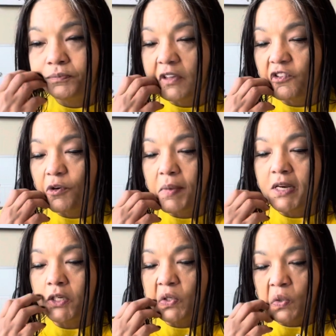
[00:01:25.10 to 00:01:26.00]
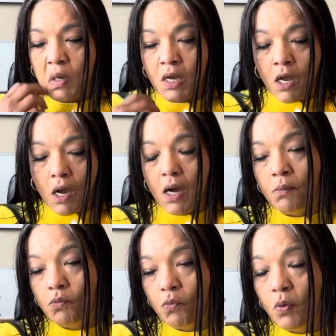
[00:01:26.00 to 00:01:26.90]
For me to do.
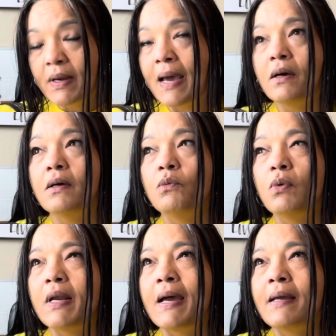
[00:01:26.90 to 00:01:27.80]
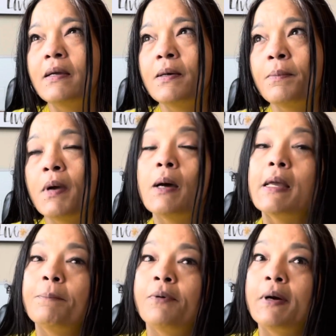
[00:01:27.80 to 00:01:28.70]
When I am
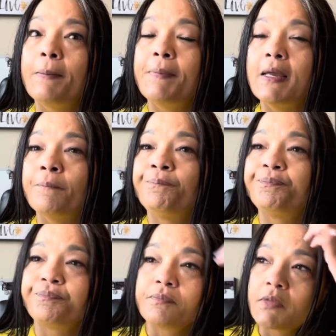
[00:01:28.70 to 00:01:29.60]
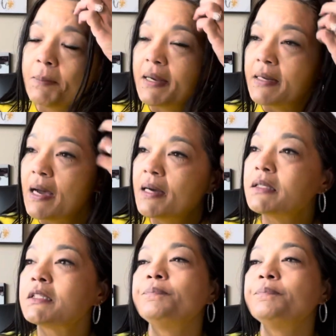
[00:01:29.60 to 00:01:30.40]
prepping my docs,